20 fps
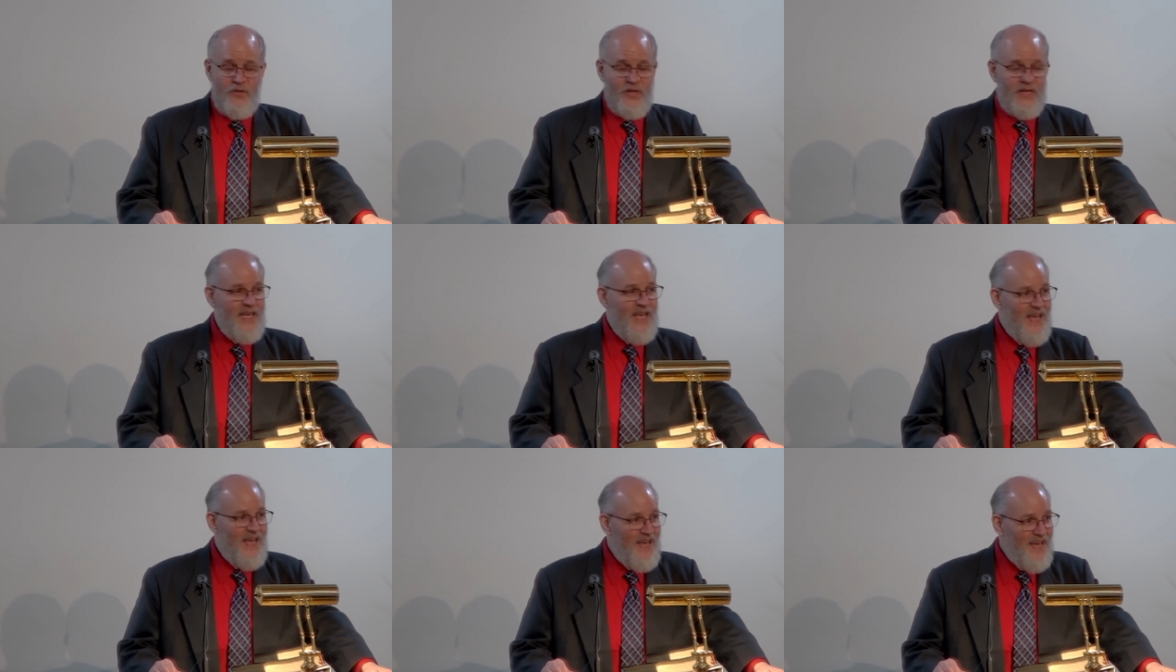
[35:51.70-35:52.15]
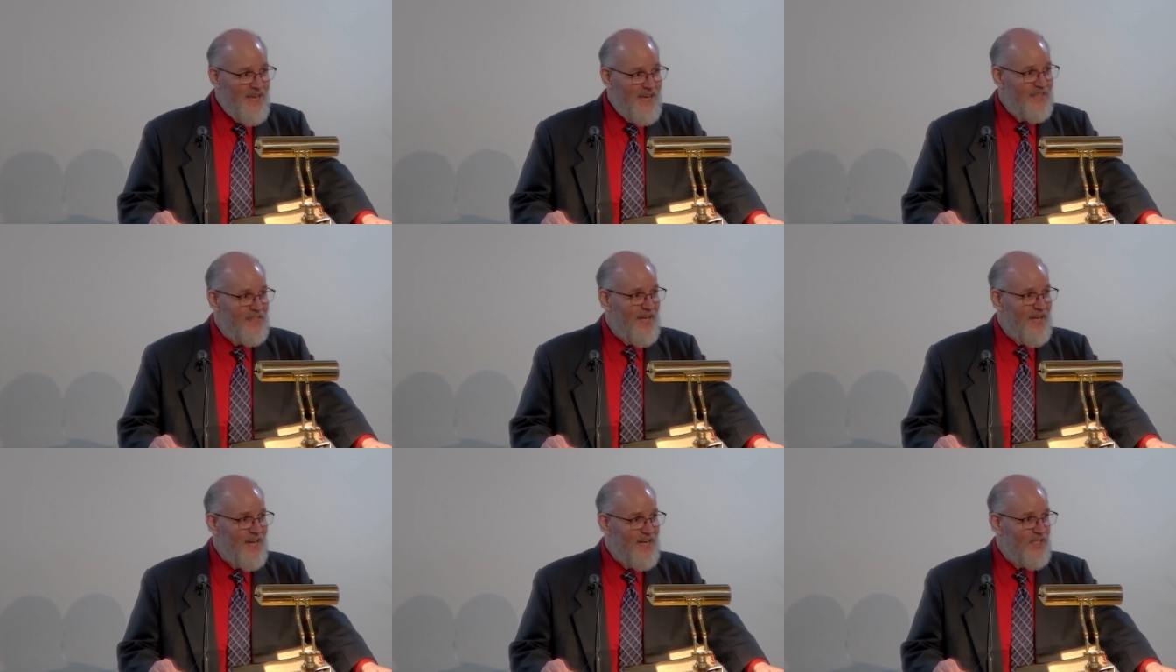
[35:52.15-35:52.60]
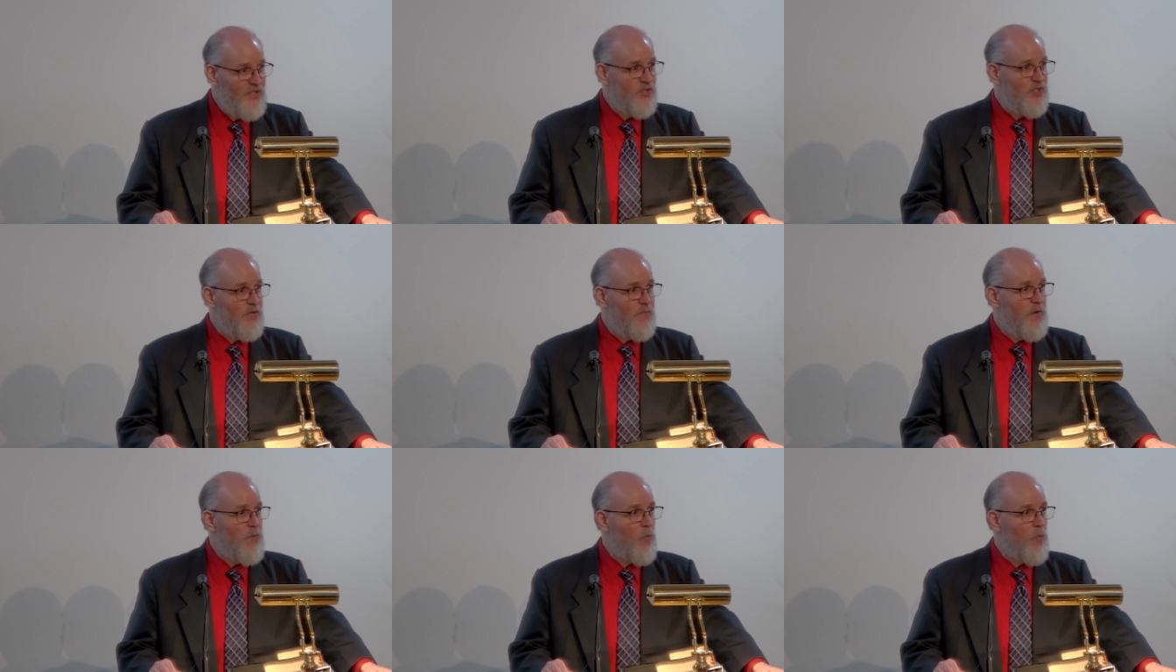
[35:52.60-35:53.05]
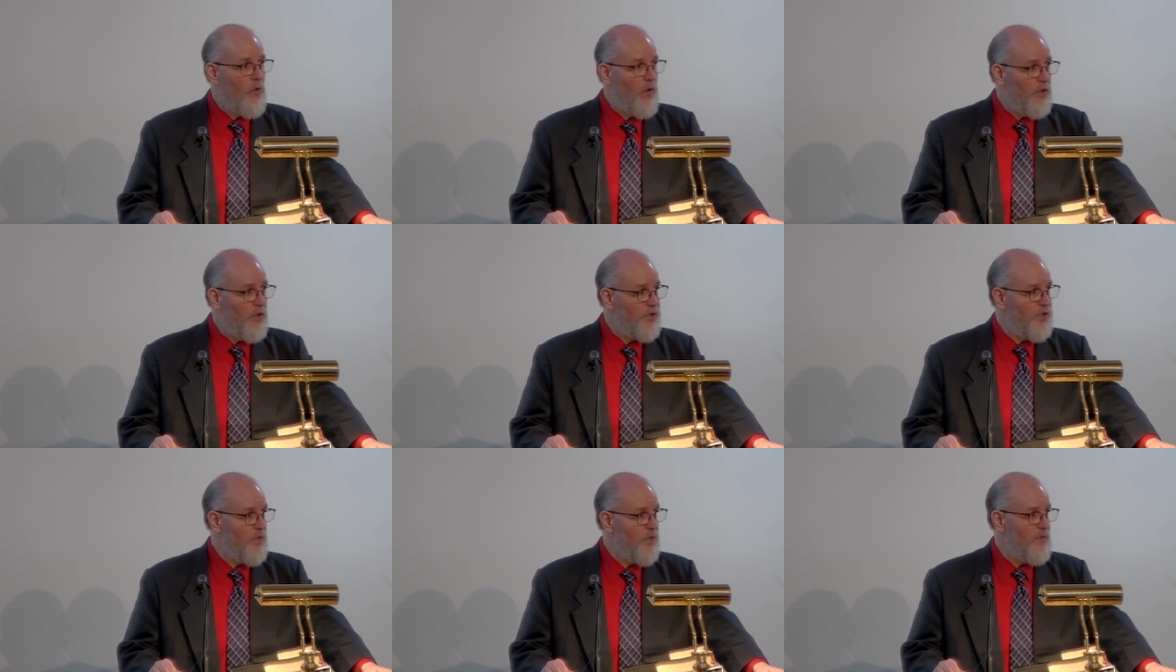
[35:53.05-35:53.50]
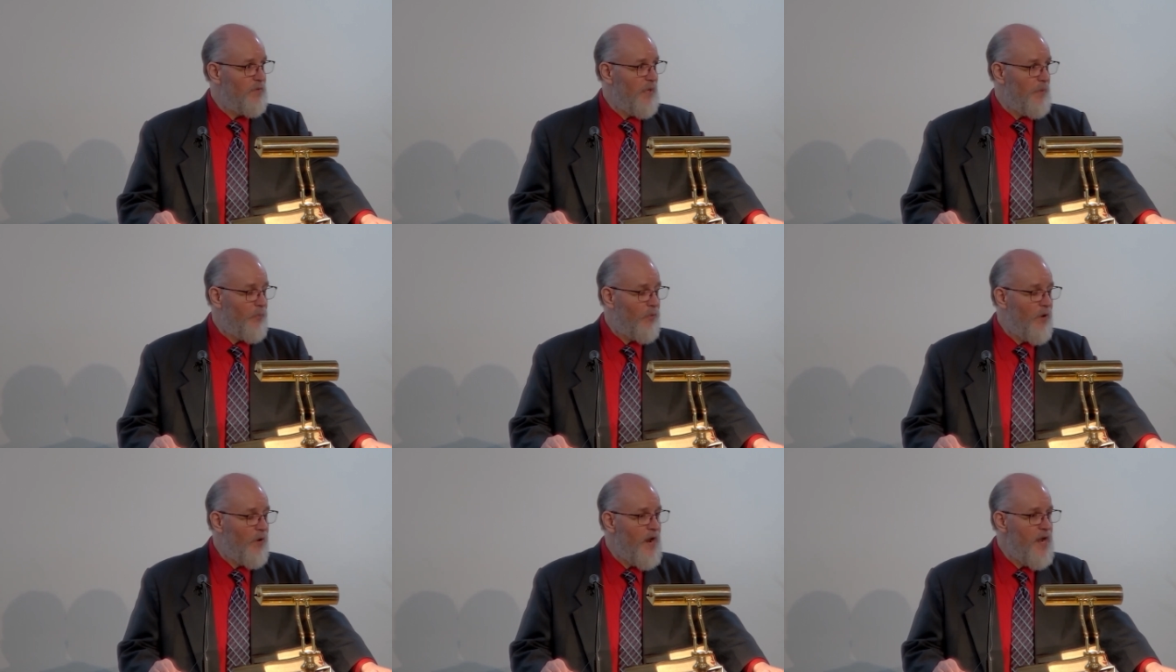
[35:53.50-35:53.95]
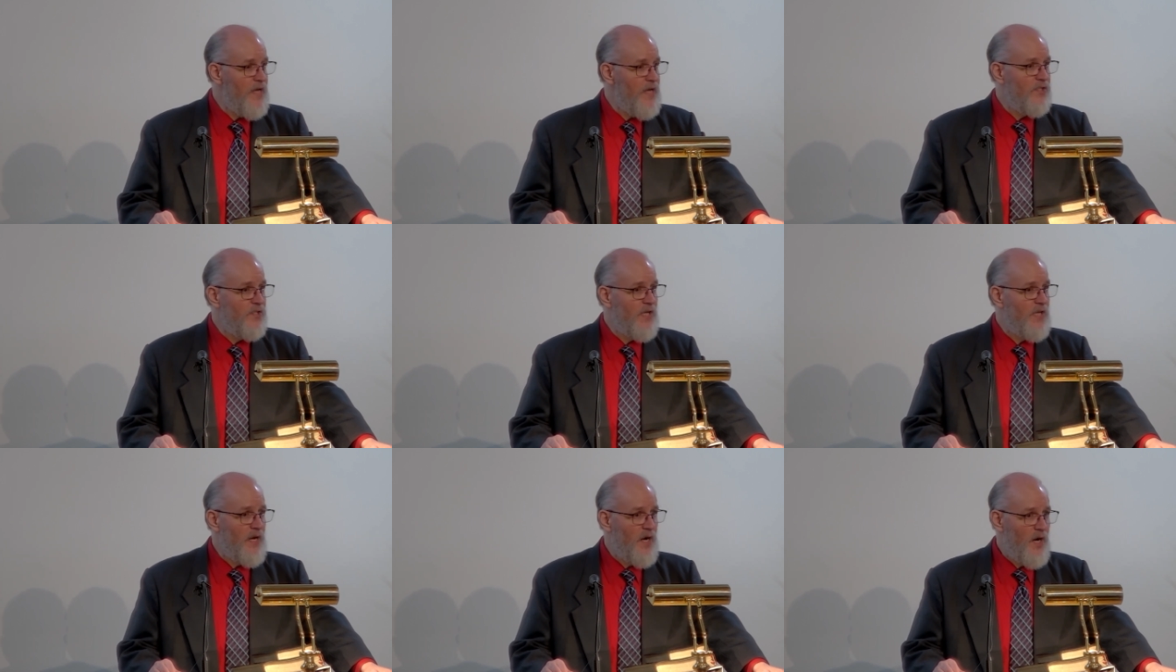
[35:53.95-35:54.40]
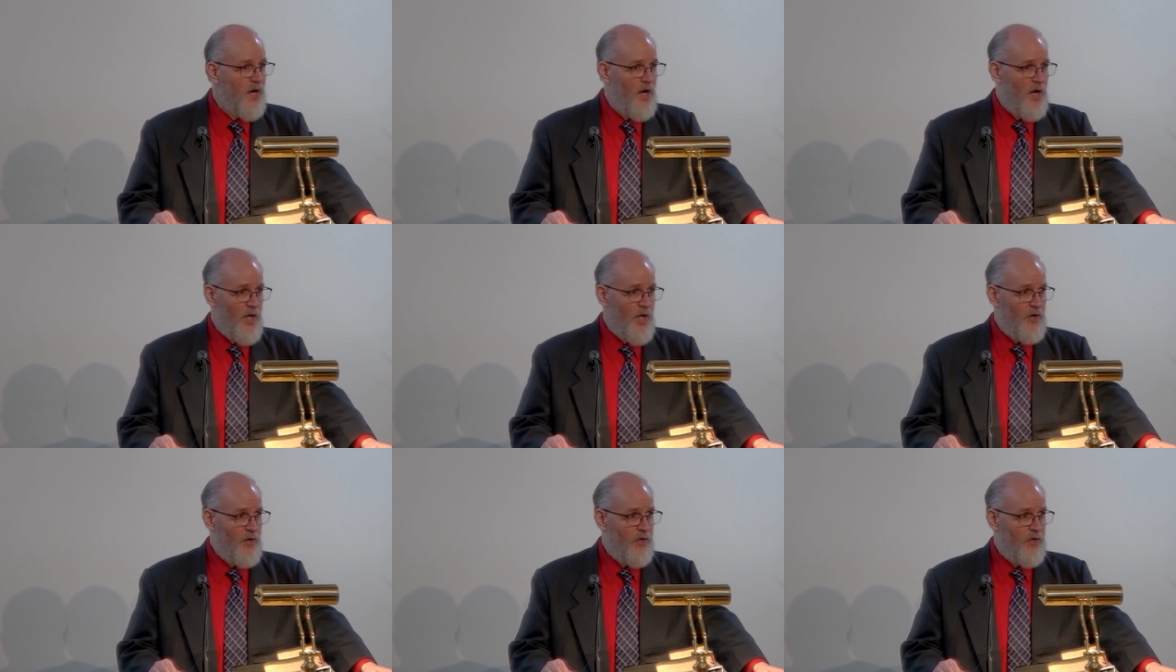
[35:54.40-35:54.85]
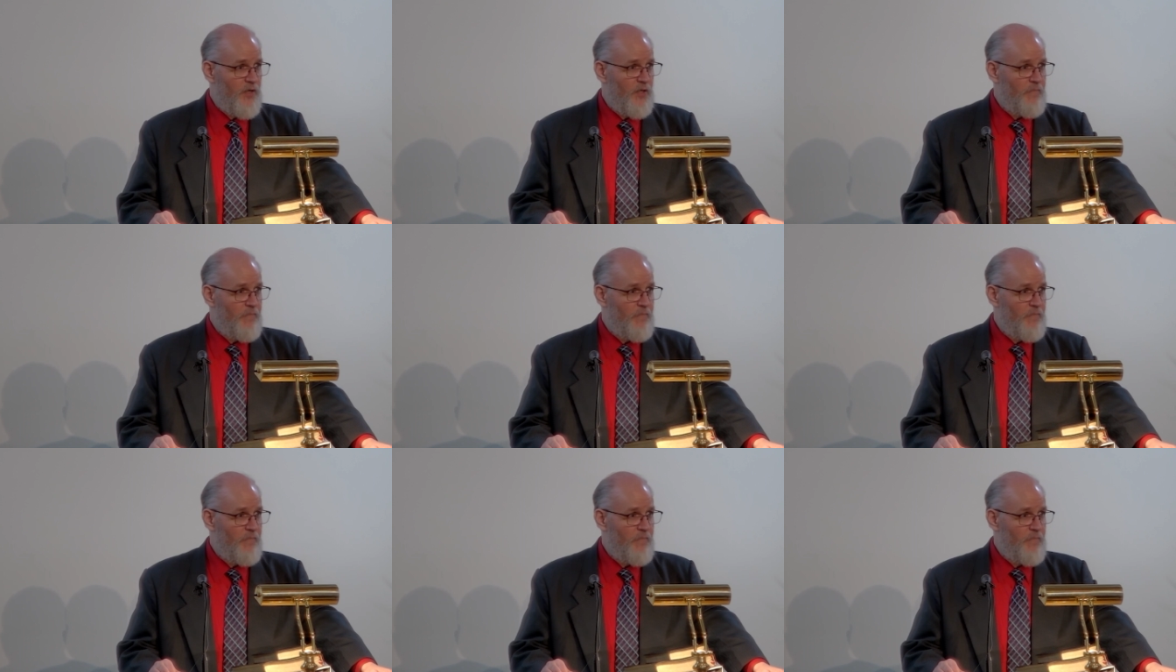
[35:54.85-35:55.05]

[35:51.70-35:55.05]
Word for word: The King that is to be worshiped and praised and honored.